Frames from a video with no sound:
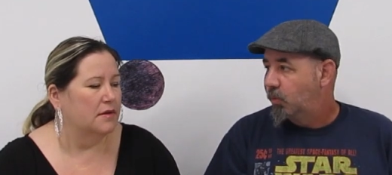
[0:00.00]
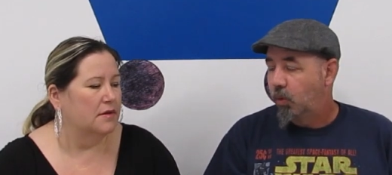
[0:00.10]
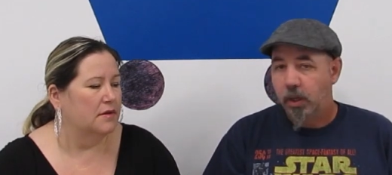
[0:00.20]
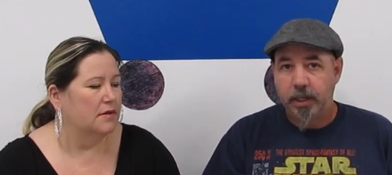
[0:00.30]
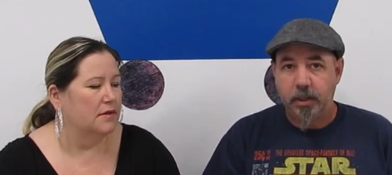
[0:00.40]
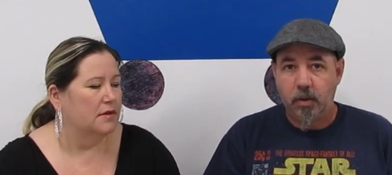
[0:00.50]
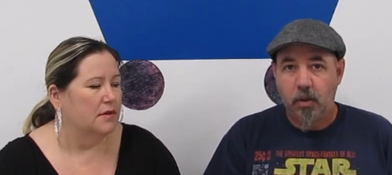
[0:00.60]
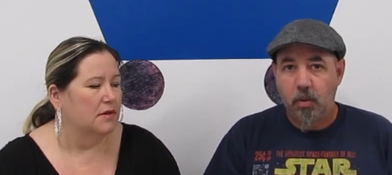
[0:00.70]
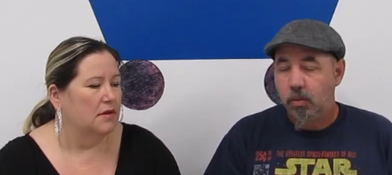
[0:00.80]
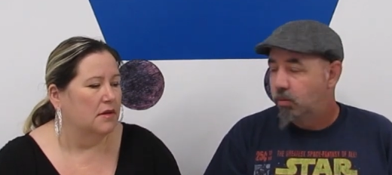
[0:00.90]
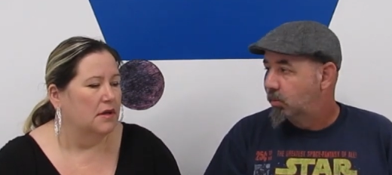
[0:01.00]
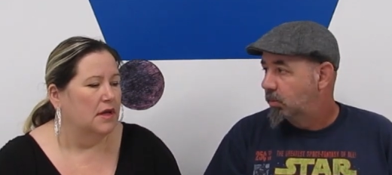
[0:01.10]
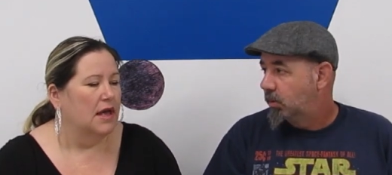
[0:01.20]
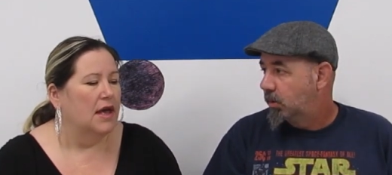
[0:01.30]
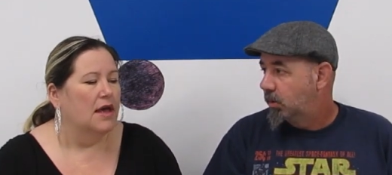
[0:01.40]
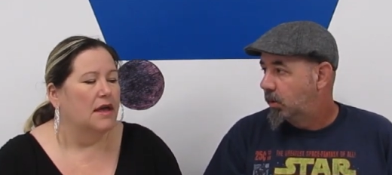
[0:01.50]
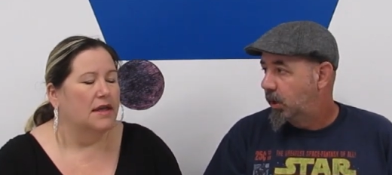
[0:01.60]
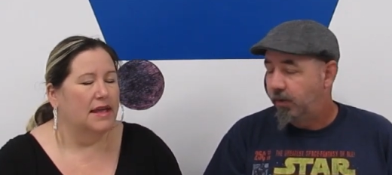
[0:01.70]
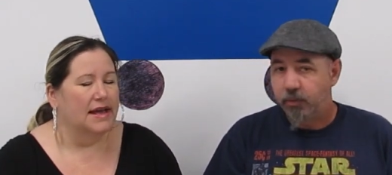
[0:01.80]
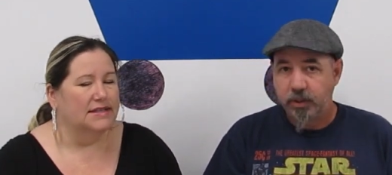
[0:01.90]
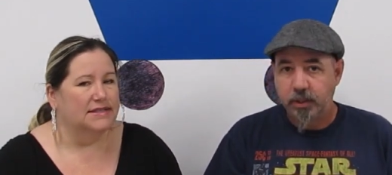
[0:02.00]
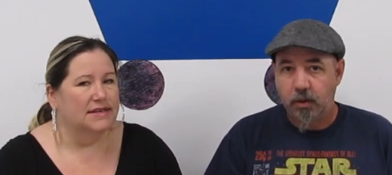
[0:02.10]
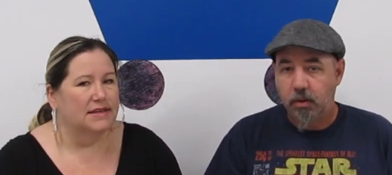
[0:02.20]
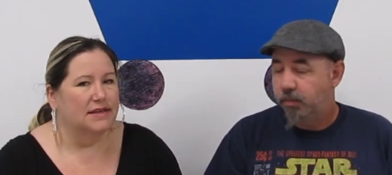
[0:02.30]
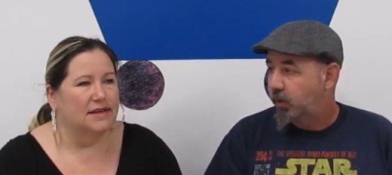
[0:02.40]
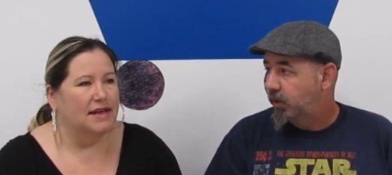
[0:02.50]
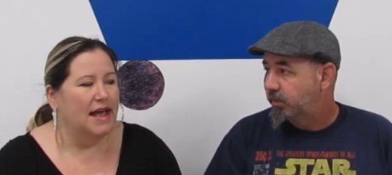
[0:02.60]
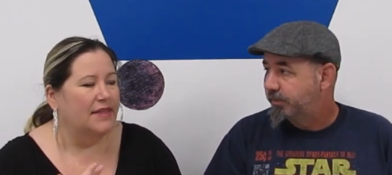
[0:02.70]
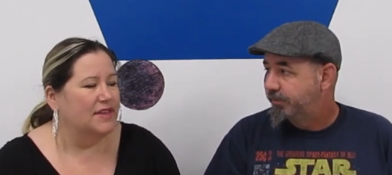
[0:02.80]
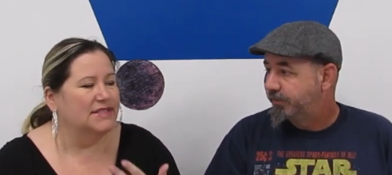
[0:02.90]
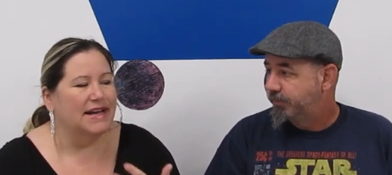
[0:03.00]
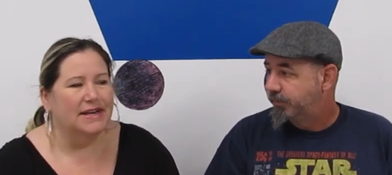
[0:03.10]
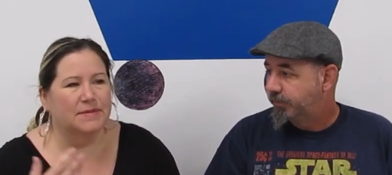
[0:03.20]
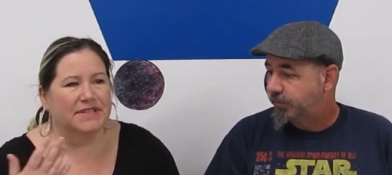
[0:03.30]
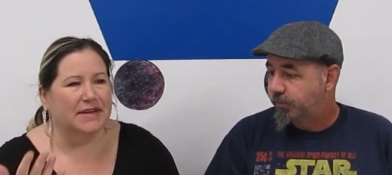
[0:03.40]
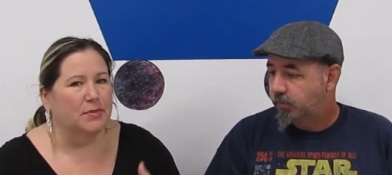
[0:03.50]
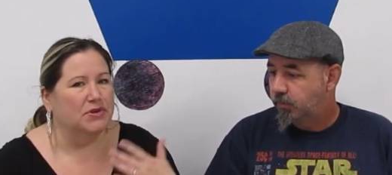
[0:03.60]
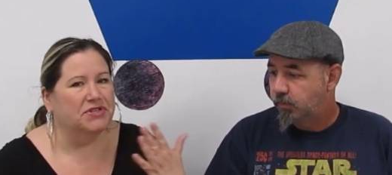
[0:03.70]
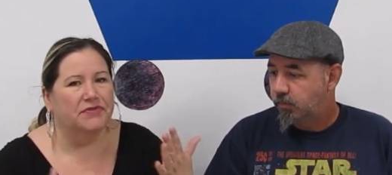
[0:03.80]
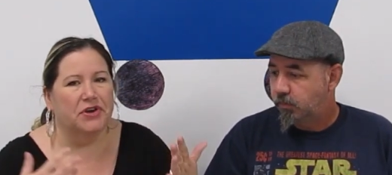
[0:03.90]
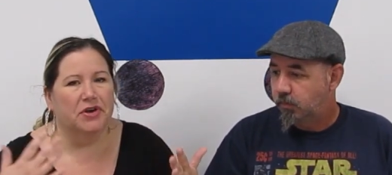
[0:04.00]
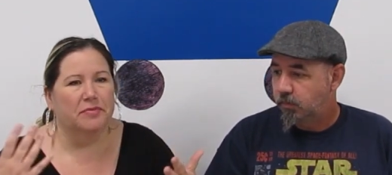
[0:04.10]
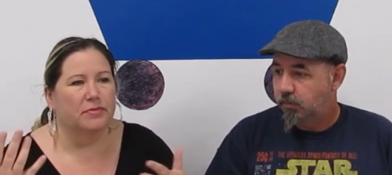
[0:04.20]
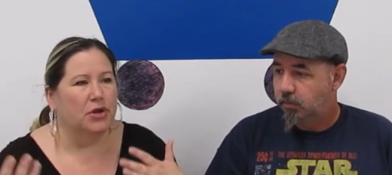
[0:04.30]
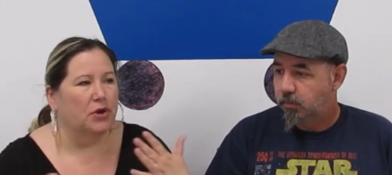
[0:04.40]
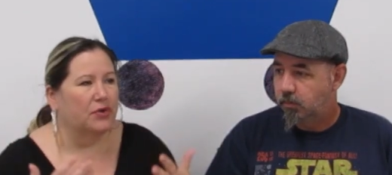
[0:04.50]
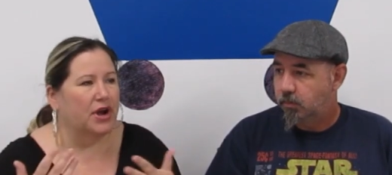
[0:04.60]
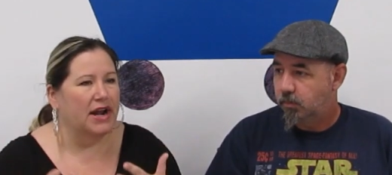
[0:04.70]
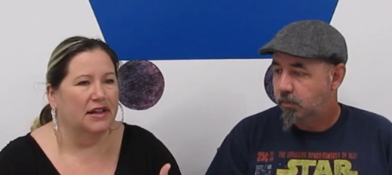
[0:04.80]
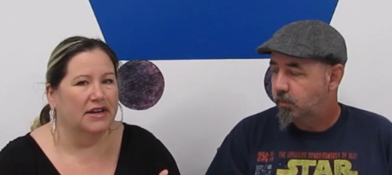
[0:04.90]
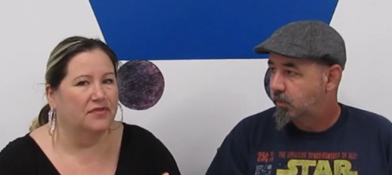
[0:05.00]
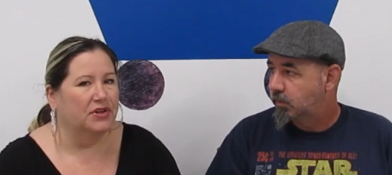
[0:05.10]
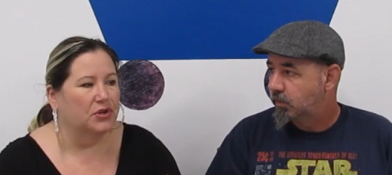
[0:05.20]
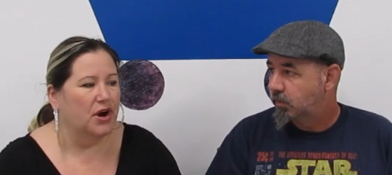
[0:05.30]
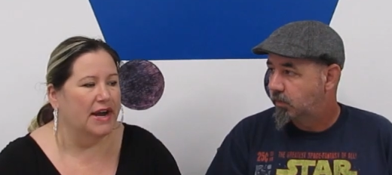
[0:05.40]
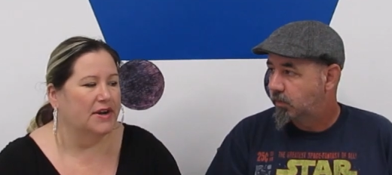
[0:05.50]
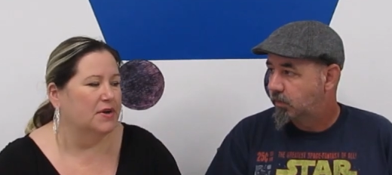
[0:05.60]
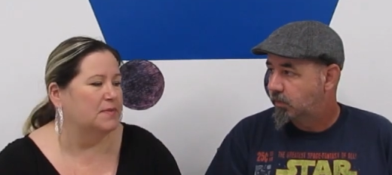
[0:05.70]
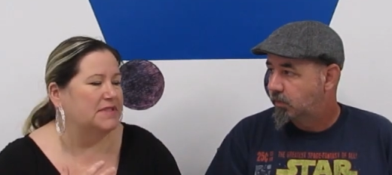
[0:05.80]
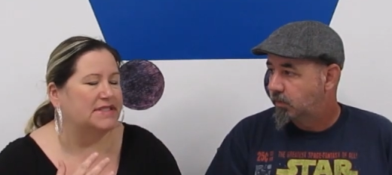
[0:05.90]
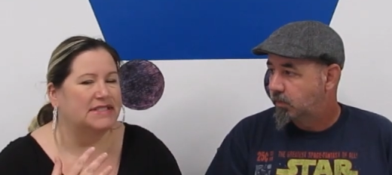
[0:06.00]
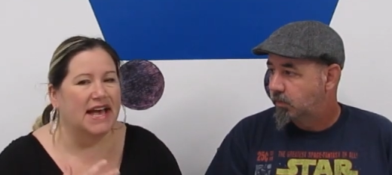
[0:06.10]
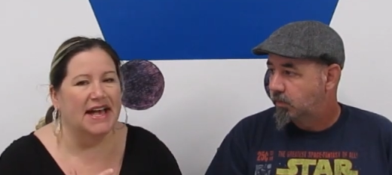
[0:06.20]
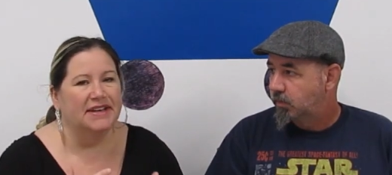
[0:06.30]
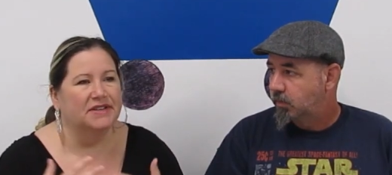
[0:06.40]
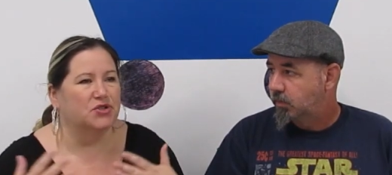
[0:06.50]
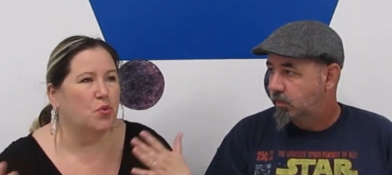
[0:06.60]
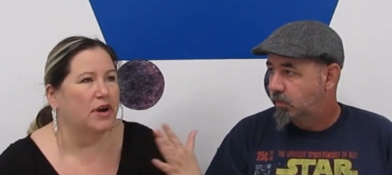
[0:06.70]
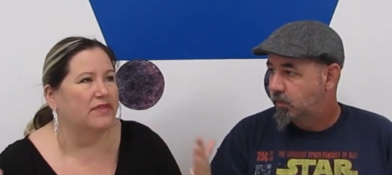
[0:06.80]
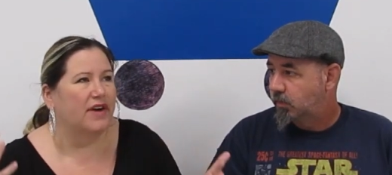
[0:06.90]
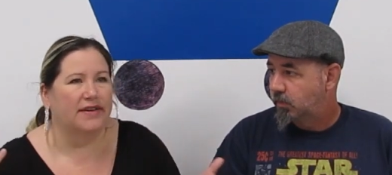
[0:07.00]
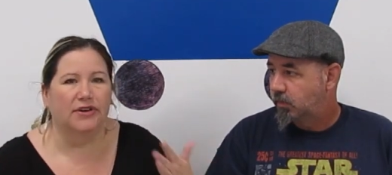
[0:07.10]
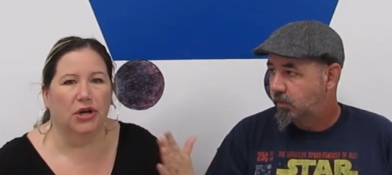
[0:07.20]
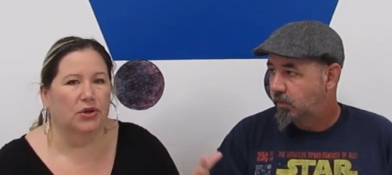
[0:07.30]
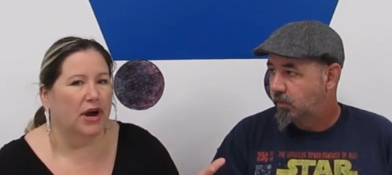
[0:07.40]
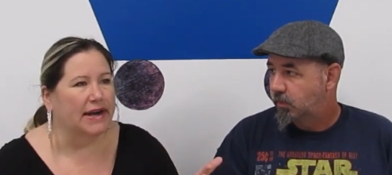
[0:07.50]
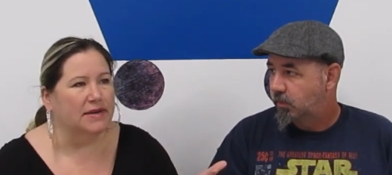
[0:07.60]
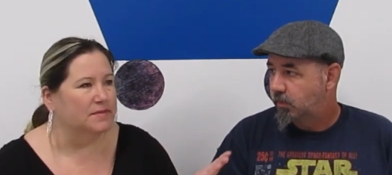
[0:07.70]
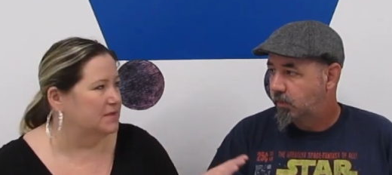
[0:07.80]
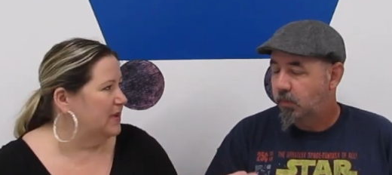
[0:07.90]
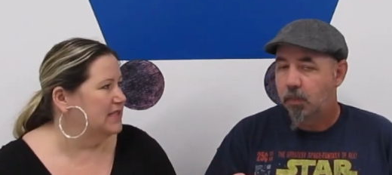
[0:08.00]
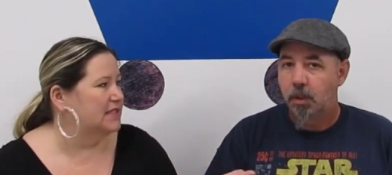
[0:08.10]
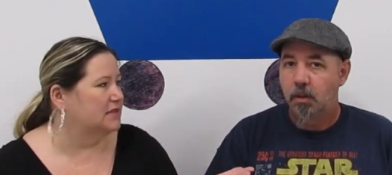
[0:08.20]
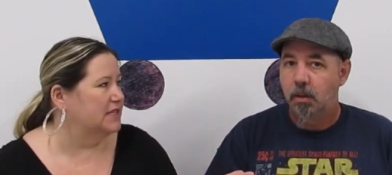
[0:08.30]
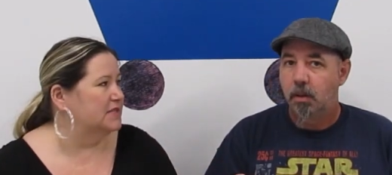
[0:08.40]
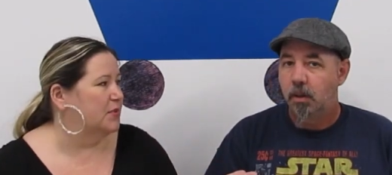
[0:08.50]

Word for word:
Speaker 1: we'll let you know if we sell them or.
Speaker 2: And these items, like most of them, you know, they're kind of like filler items, ten to twenty-five dollar items, basically, is